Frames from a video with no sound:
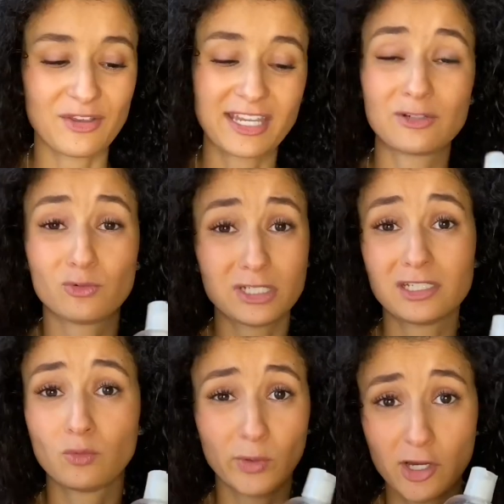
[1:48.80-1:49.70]
really
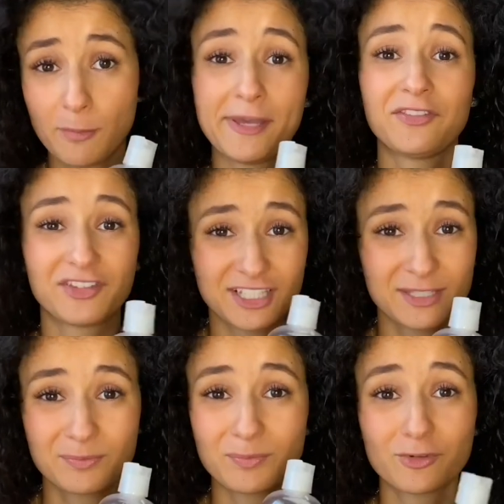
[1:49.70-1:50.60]
recommend this
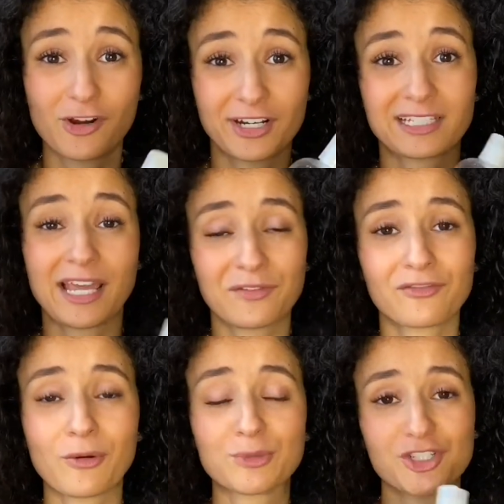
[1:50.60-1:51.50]
product line from
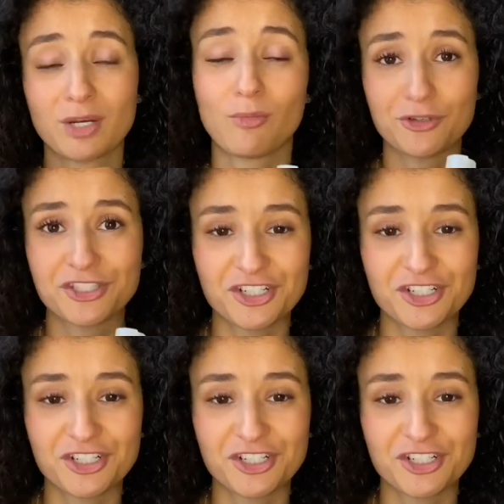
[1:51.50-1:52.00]
Shea Moisture.